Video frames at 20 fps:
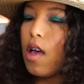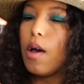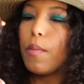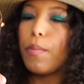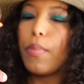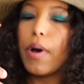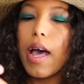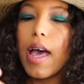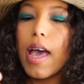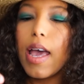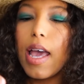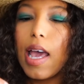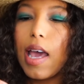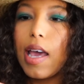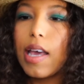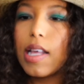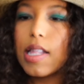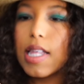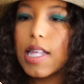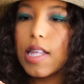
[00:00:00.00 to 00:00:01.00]
But
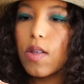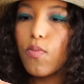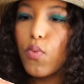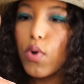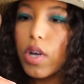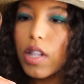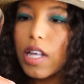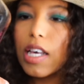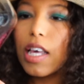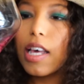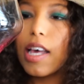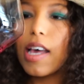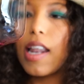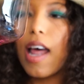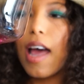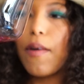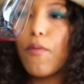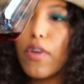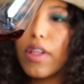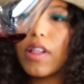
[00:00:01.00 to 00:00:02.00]
it's really good.
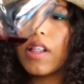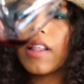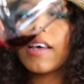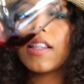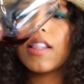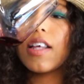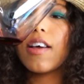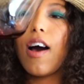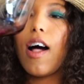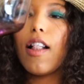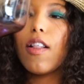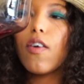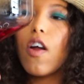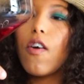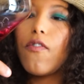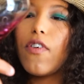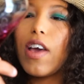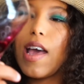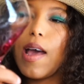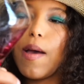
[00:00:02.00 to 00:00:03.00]
I really like the color
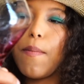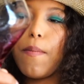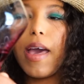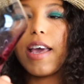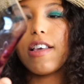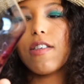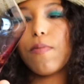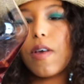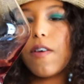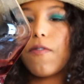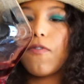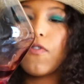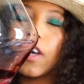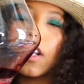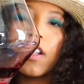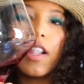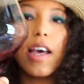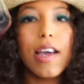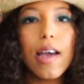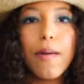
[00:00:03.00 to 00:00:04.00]
of it. It makes me feel
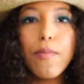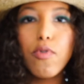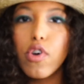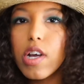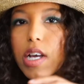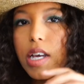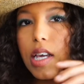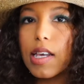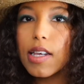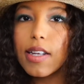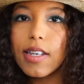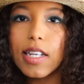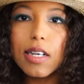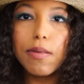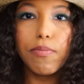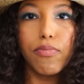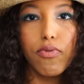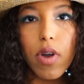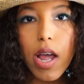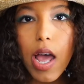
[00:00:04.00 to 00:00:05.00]
like I'm drinking a
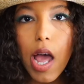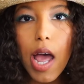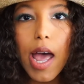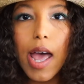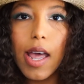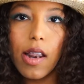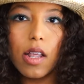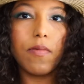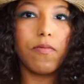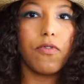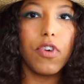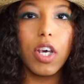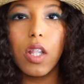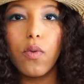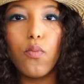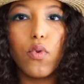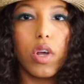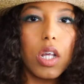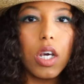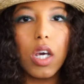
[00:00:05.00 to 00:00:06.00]
deep red and feeling
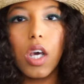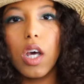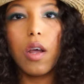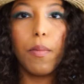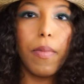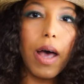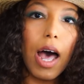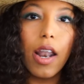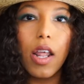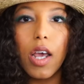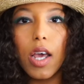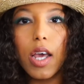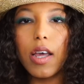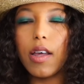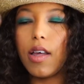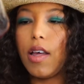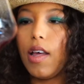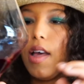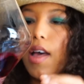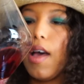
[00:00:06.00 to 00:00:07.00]
really good about it.